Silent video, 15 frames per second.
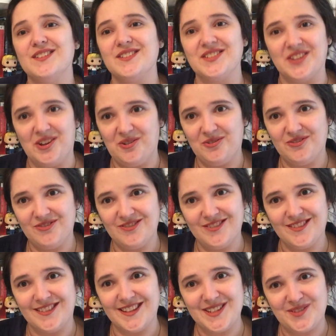So
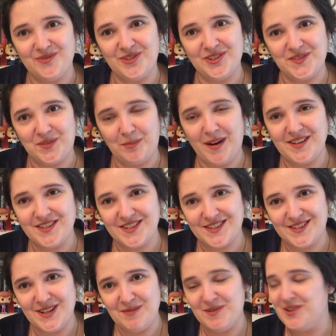this one is from my Dis
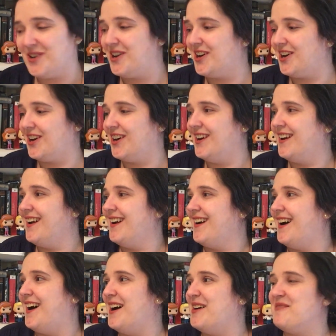TBR.
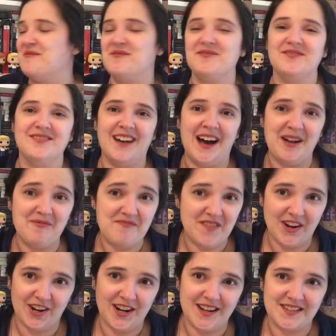I'm
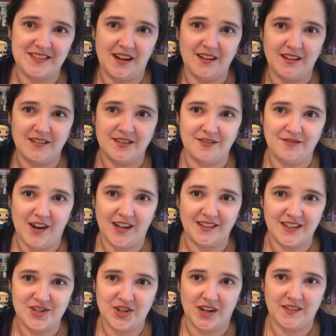very excited to
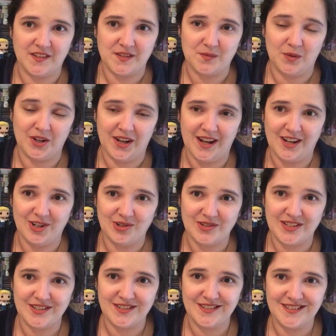finally check this one
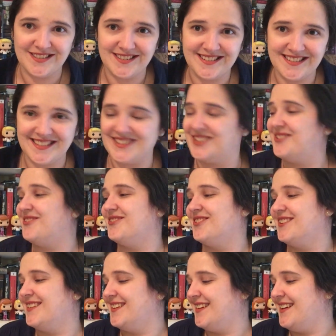out. So
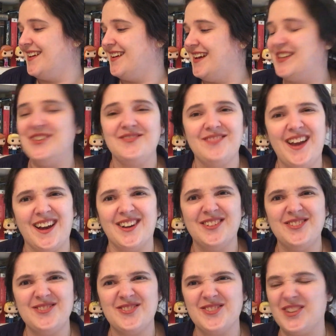yeah,
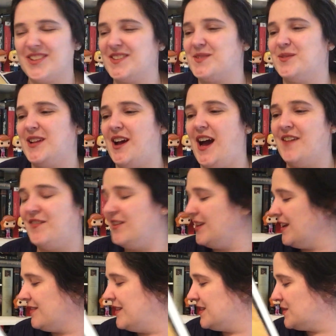you should check this one out. I feel
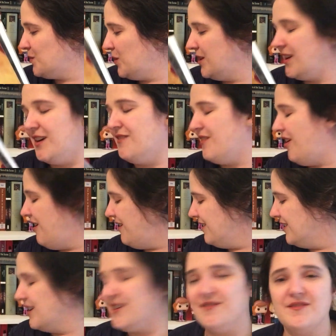like this one, of
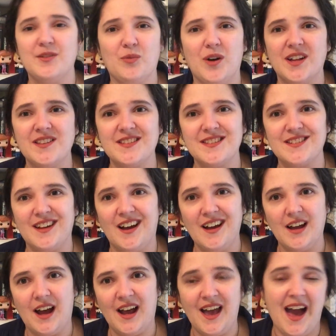all of the ones
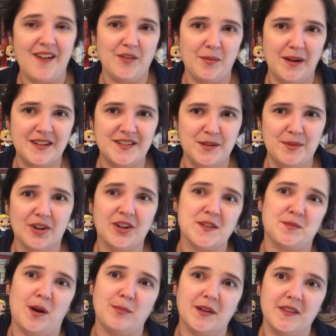I have on my TBR,
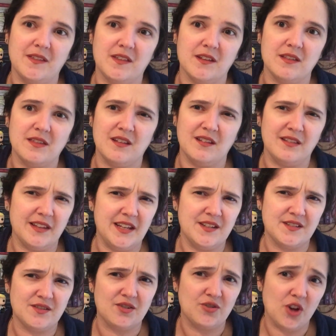is probably the
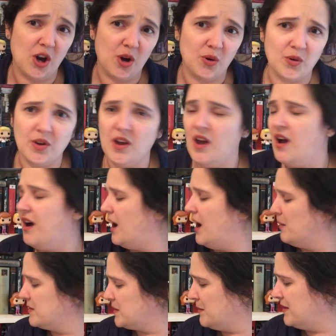least known.
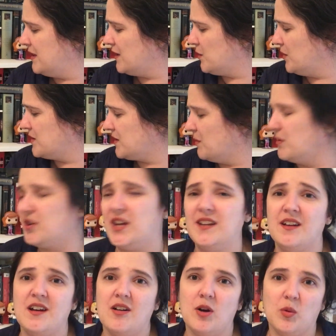Some of the other ones I'm
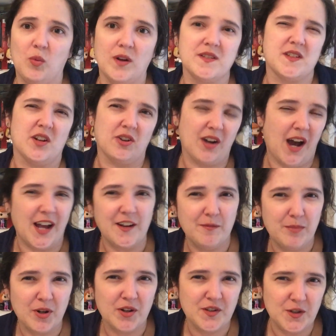looking at are ones that are kind
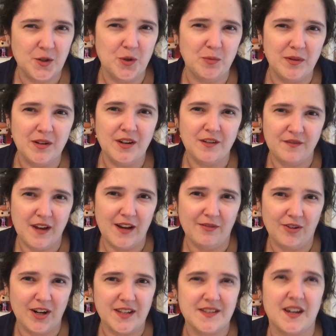of Booktube
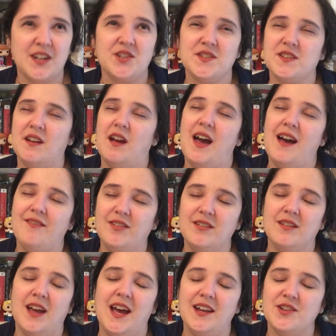favorites. I just
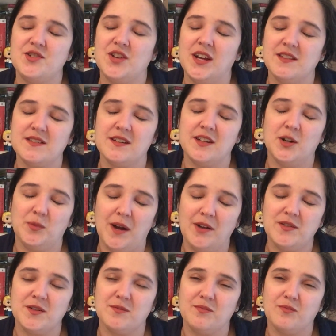haven't had a chance to get
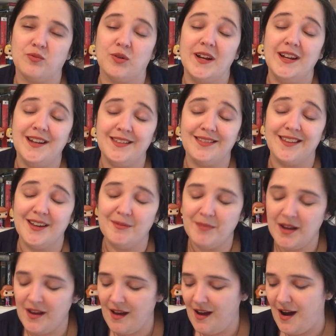around to reading them.
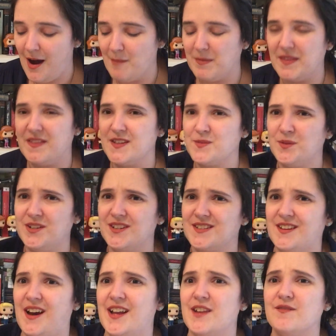But this one is
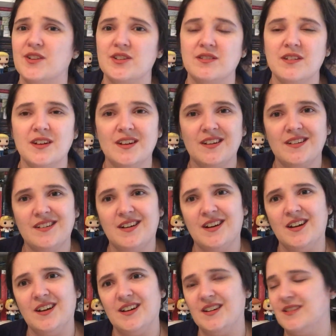kind of an
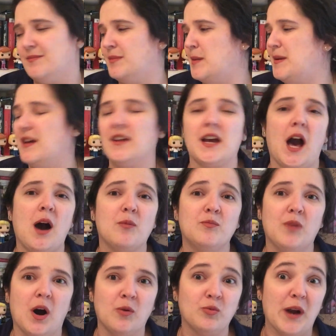maybe like
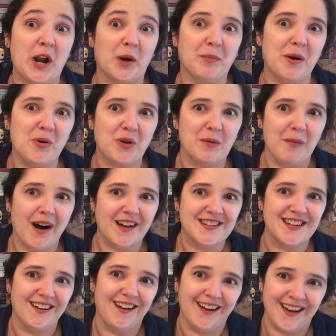a rare
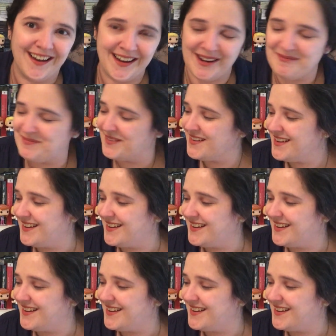Pokemon type.